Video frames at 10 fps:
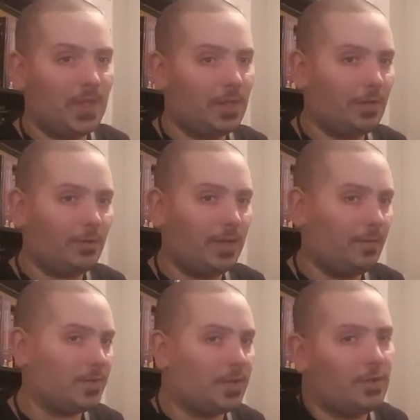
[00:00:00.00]
You know,
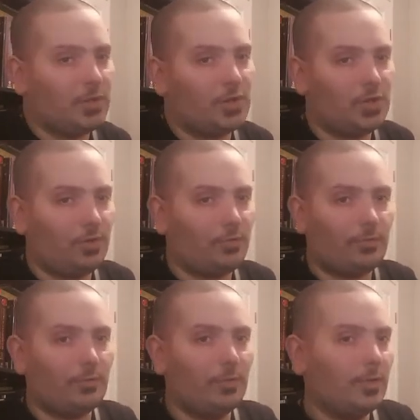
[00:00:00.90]
he was a good
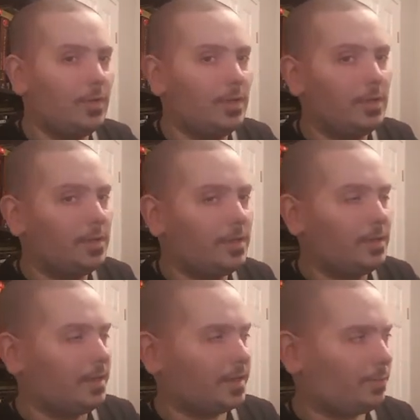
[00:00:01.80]
shooter.
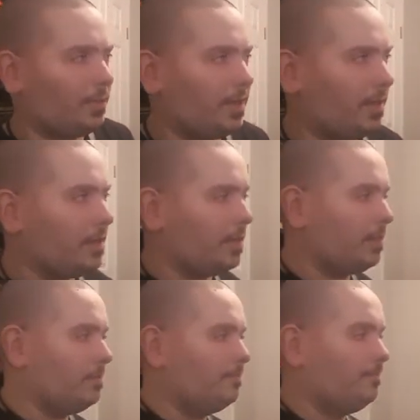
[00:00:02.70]
That's what he did.